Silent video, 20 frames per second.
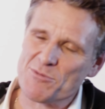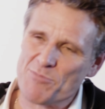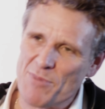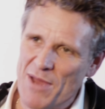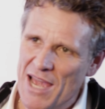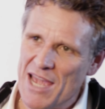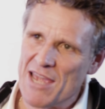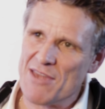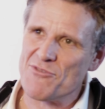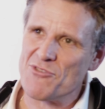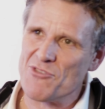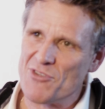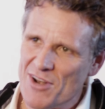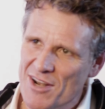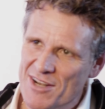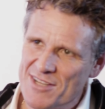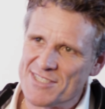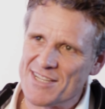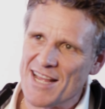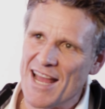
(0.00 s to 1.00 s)
behavior and
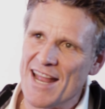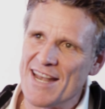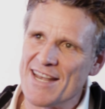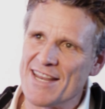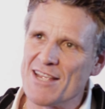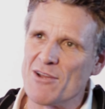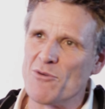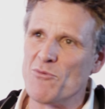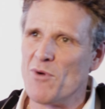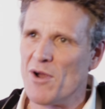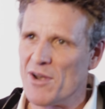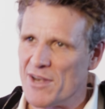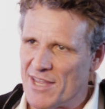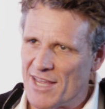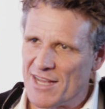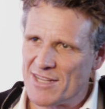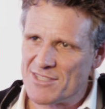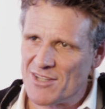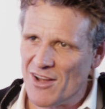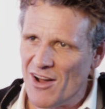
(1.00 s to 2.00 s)
understanding and why you
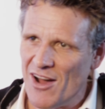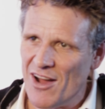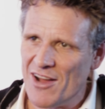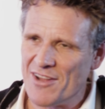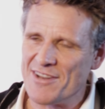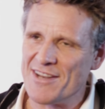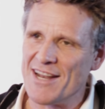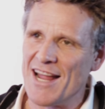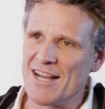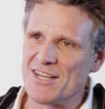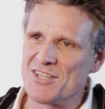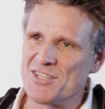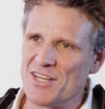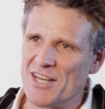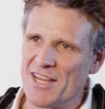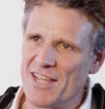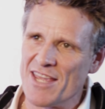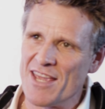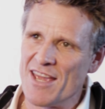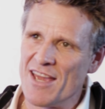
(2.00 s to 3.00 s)
get tired. And
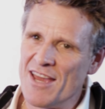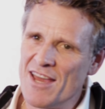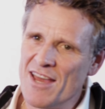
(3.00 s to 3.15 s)
actually,